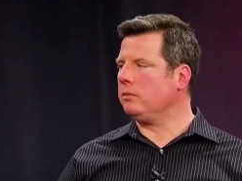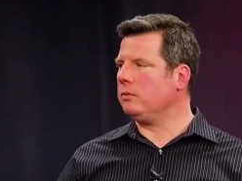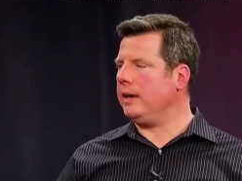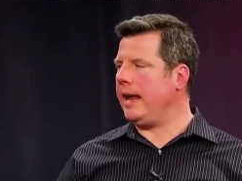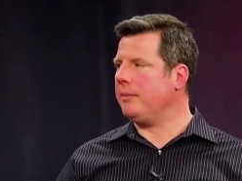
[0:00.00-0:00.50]

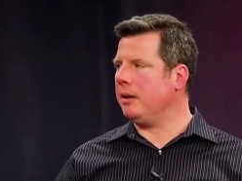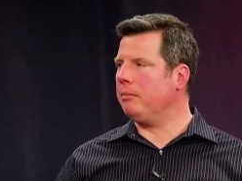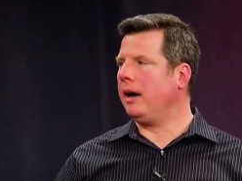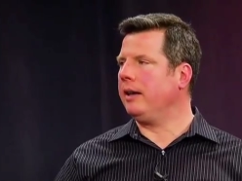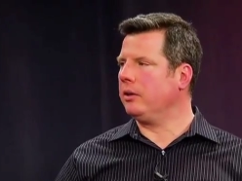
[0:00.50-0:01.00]
name it
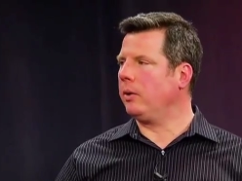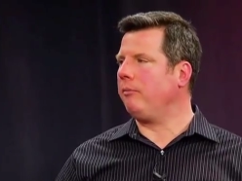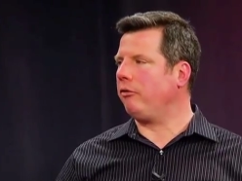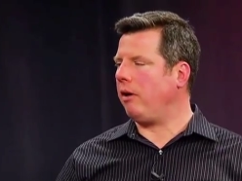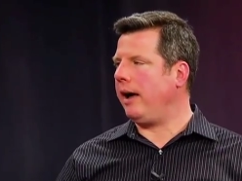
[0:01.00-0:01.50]
by the grape
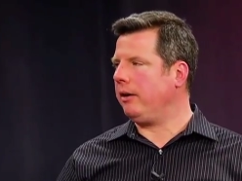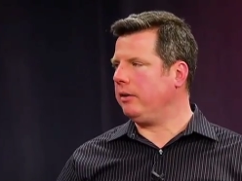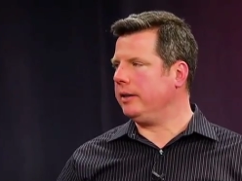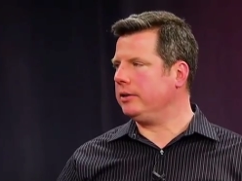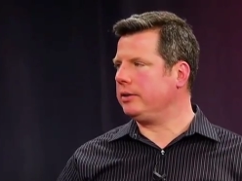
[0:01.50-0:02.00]
varietal.
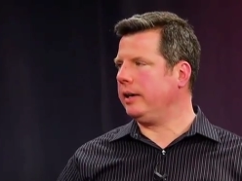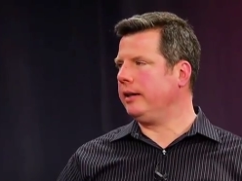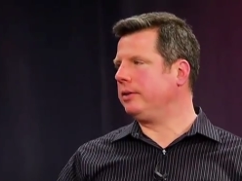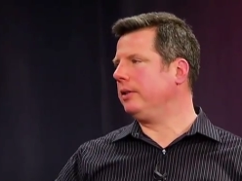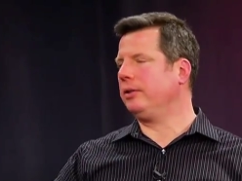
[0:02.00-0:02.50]
They just say
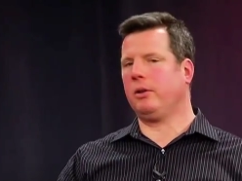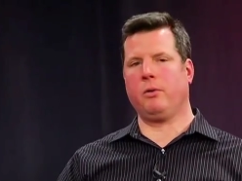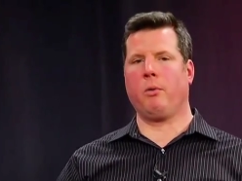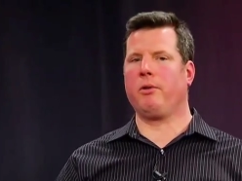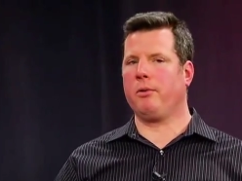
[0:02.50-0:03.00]
it's this is a
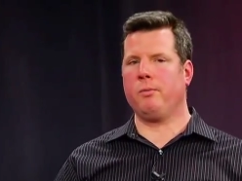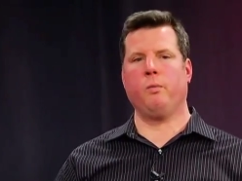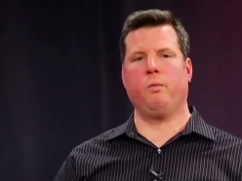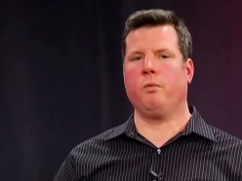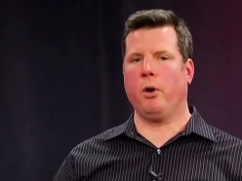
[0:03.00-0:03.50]
Northern
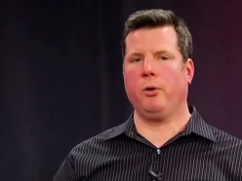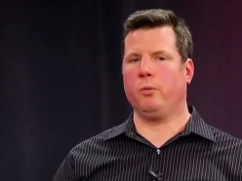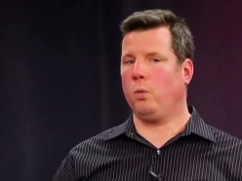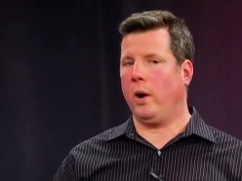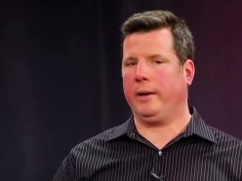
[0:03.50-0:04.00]

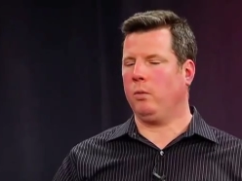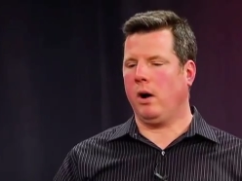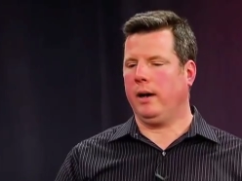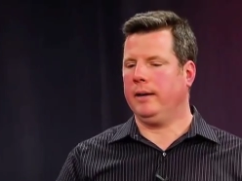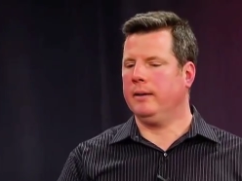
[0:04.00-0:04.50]
Rhone white
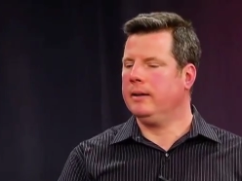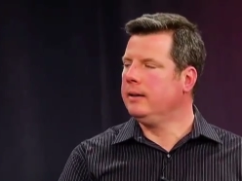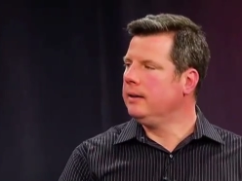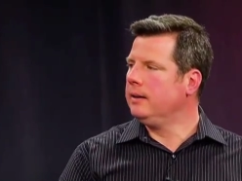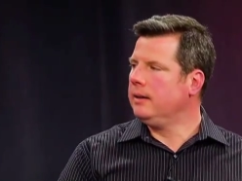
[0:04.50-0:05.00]
wine.
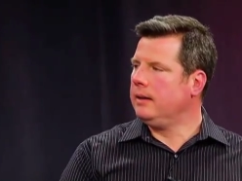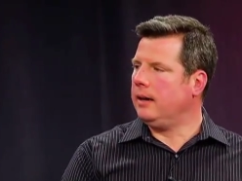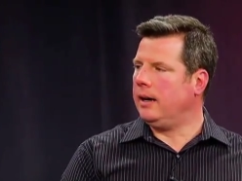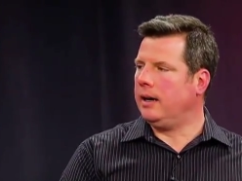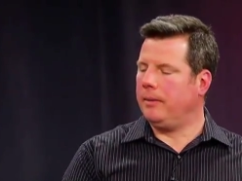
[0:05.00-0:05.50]

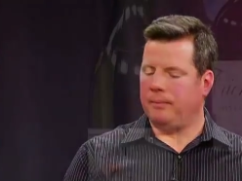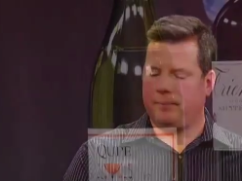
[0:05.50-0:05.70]
Um,